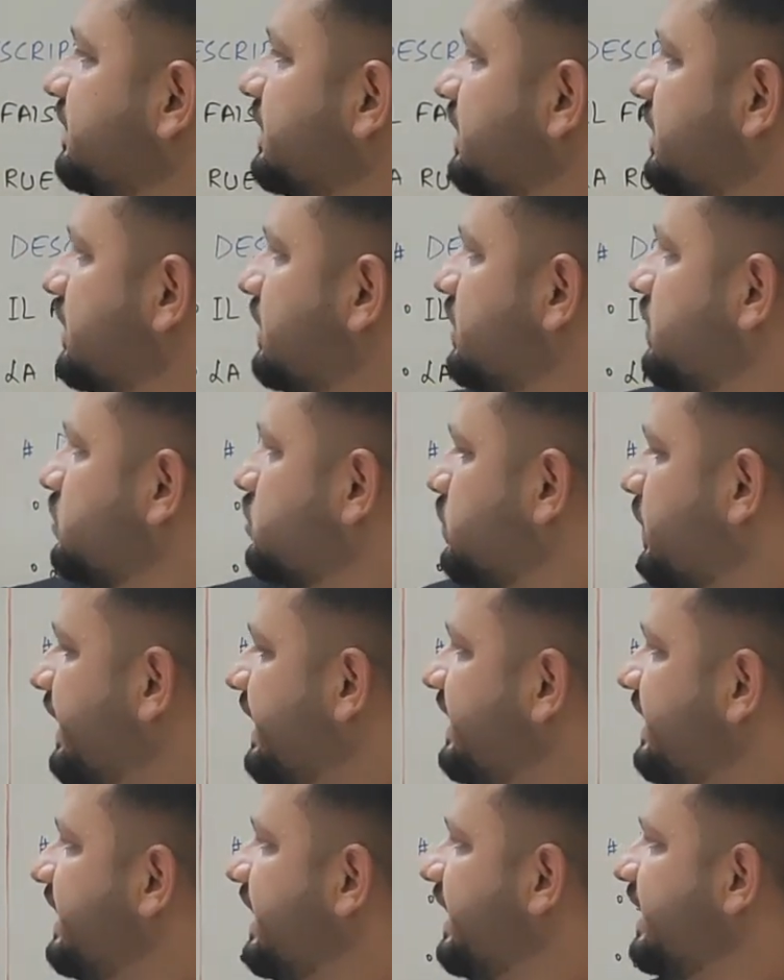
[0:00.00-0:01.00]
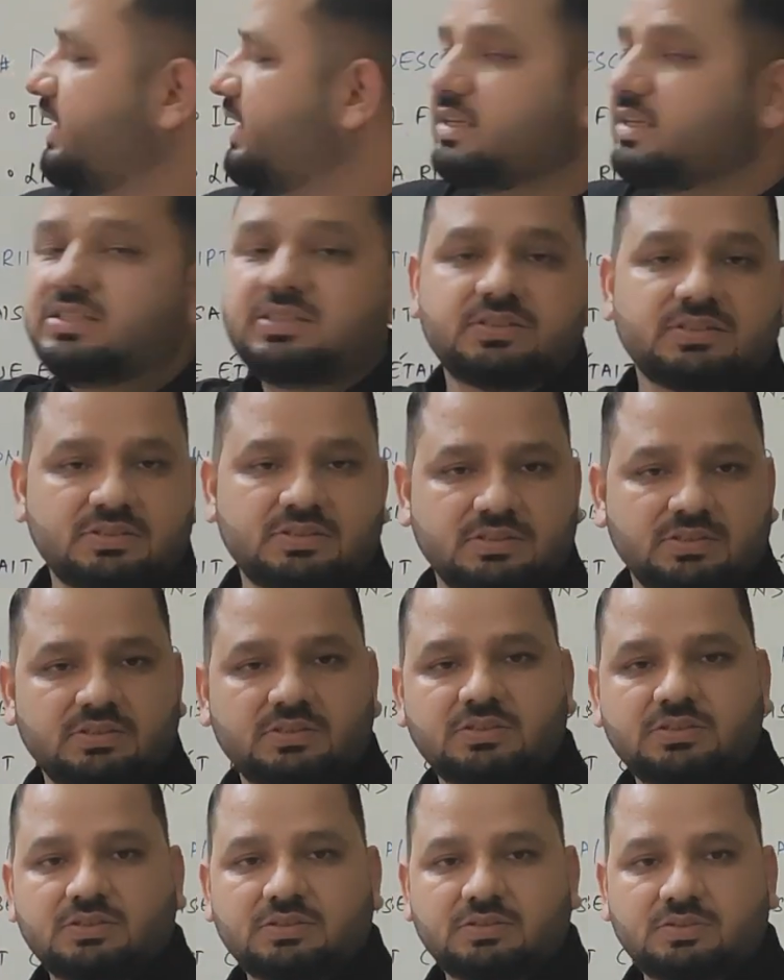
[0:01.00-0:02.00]
So any ending
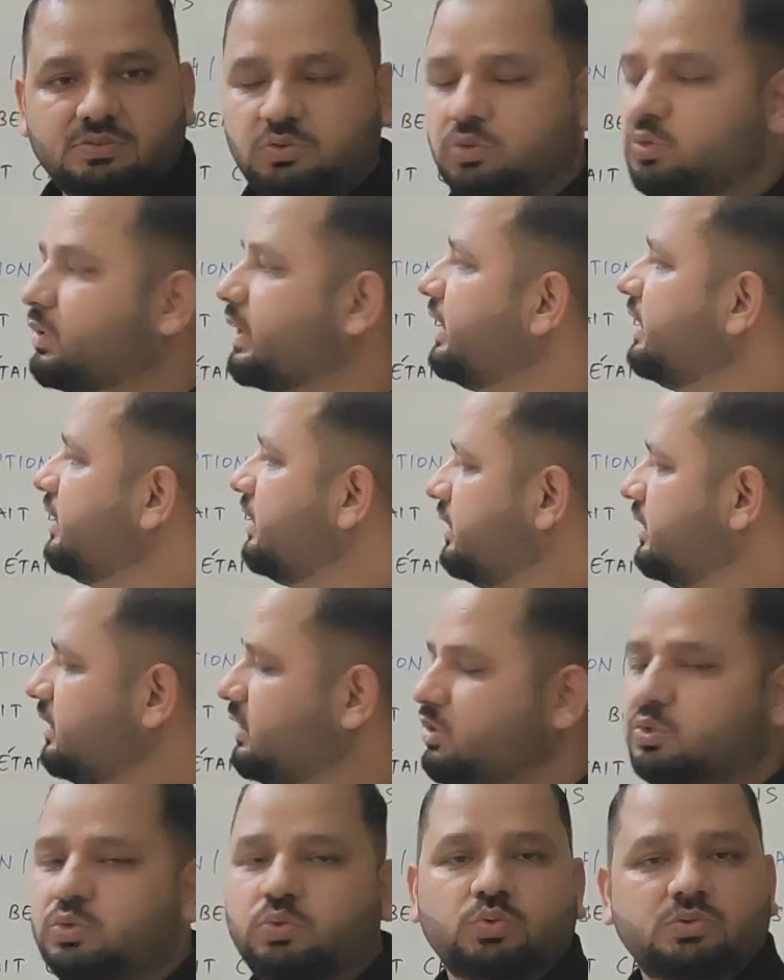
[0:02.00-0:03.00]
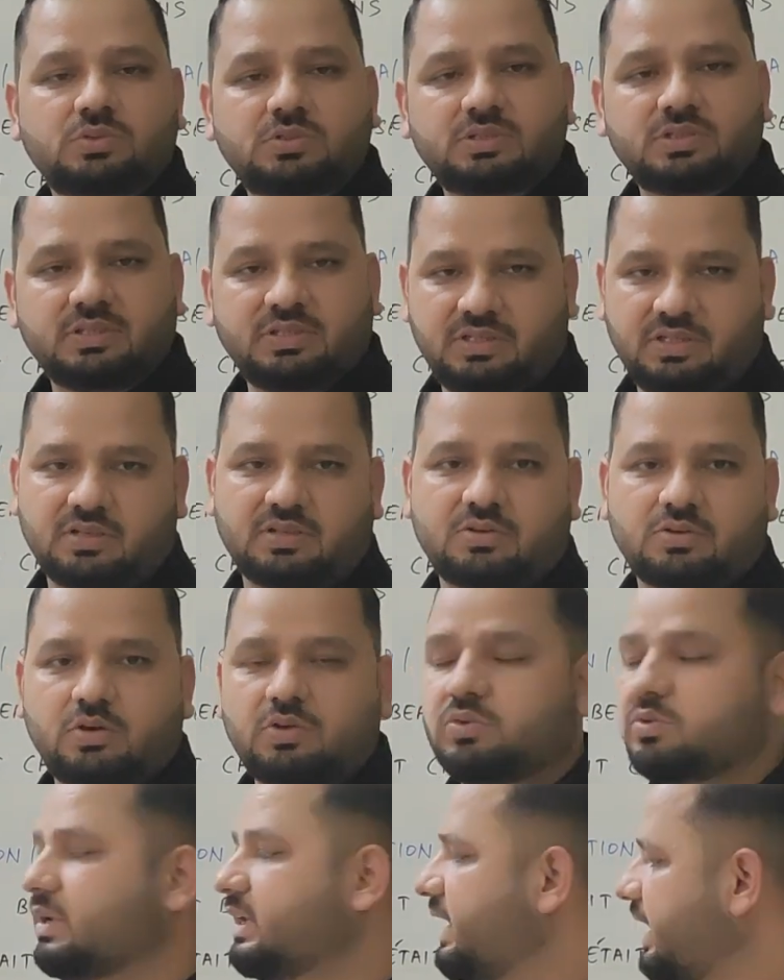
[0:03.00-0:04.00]
you can use here or you can
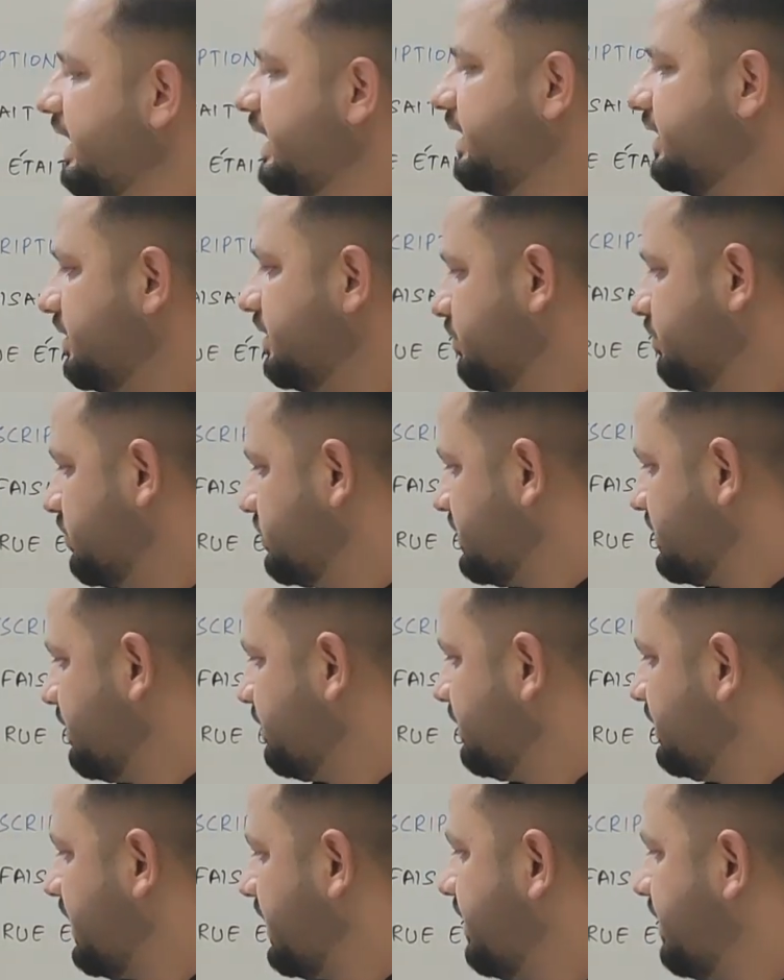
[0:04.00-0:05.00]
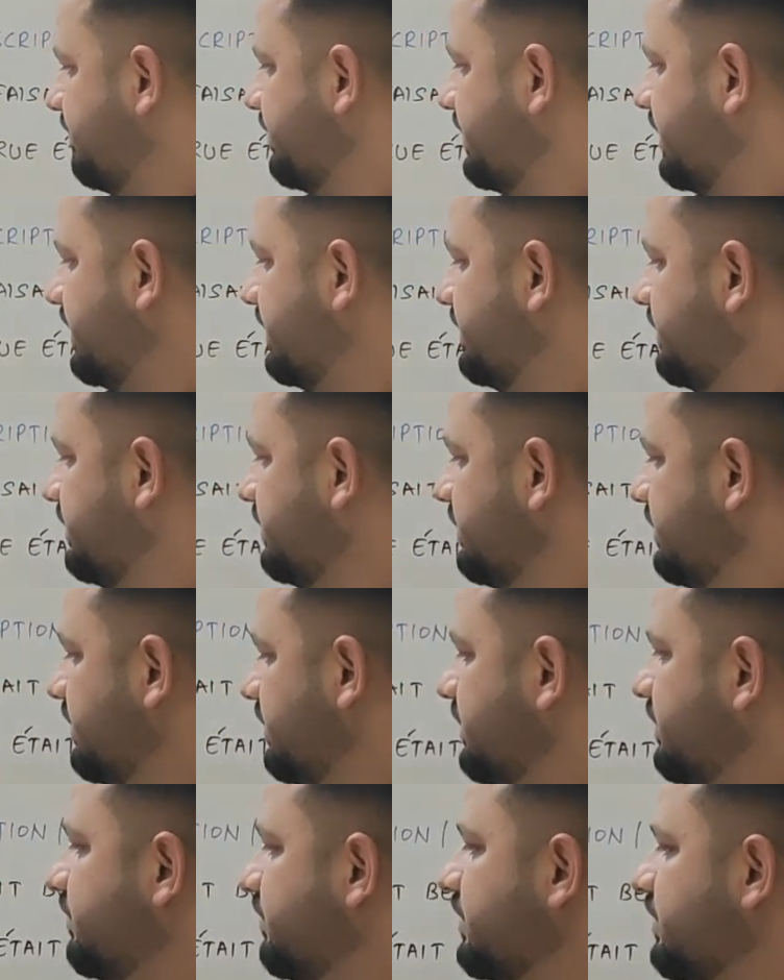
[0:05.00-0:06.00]
add here. For example, I have added
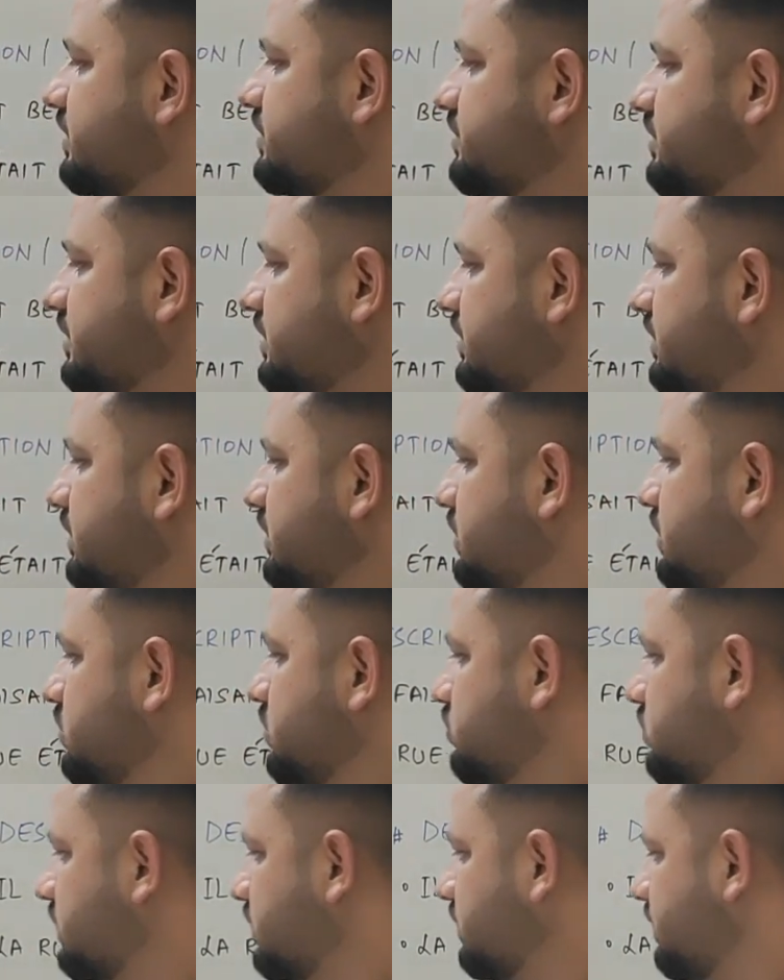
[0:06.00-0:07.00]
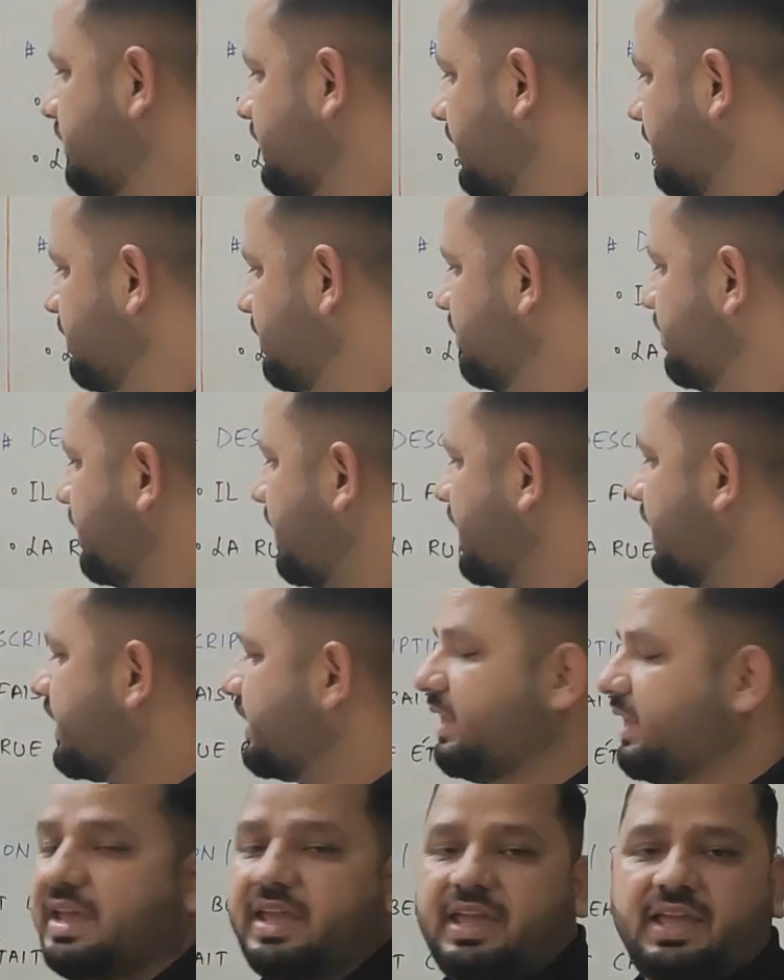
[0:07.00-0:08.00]
first. So it will become pagle.